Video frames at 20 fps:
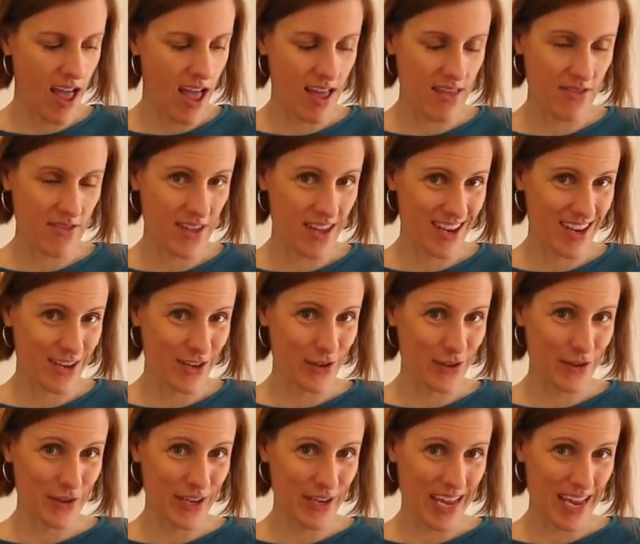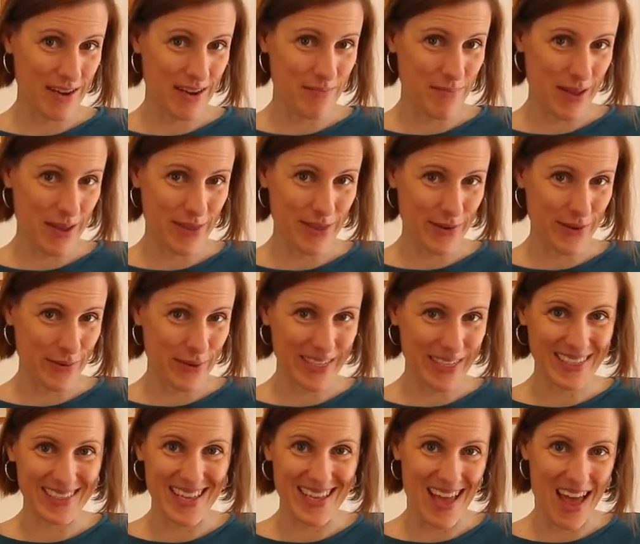and then you can bend the
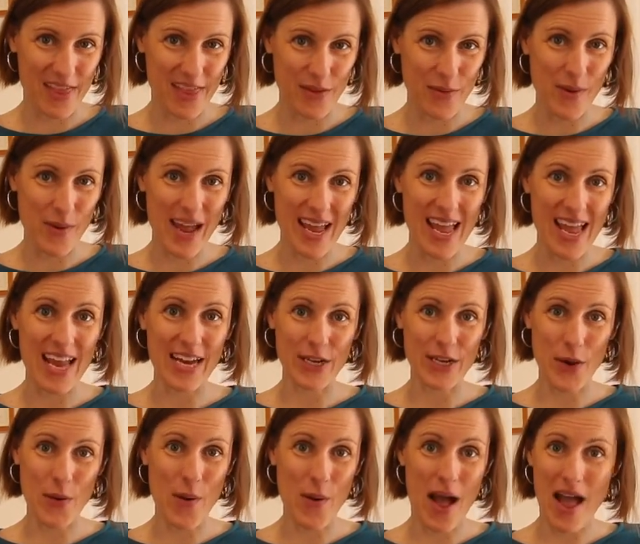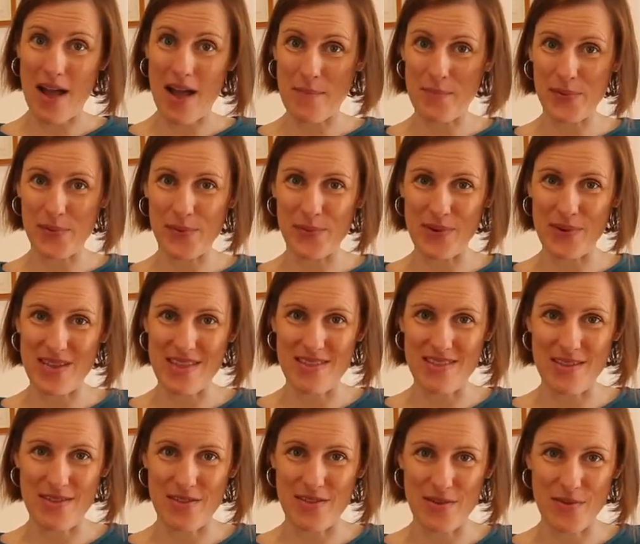wrist the other way and go up
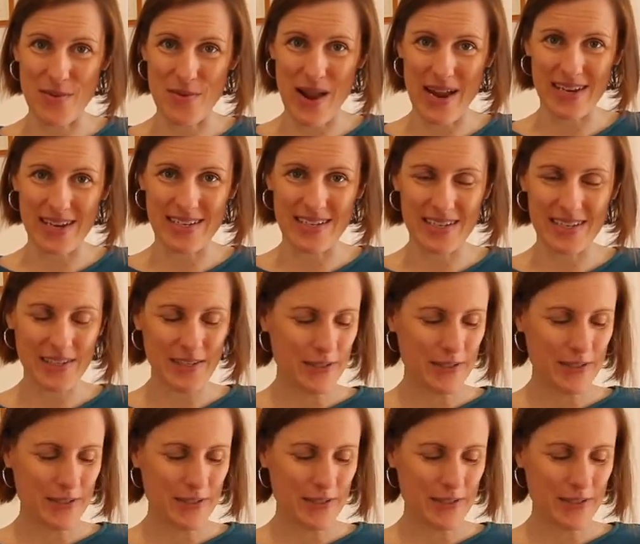with the weight.